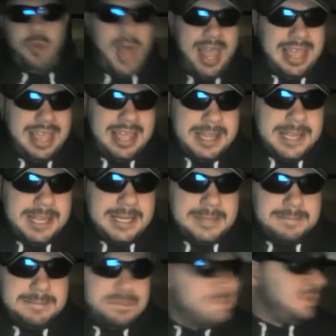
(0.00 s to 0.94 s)
what?
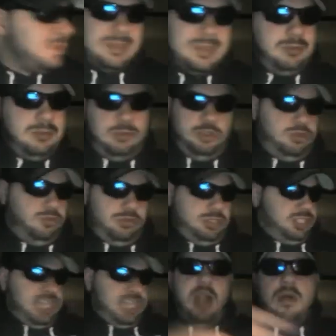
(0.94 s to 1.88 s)

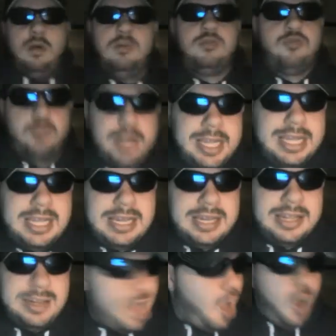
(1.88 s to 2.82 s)
Gerald
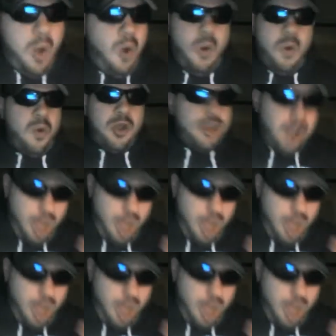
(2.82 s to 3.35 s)
Green? No,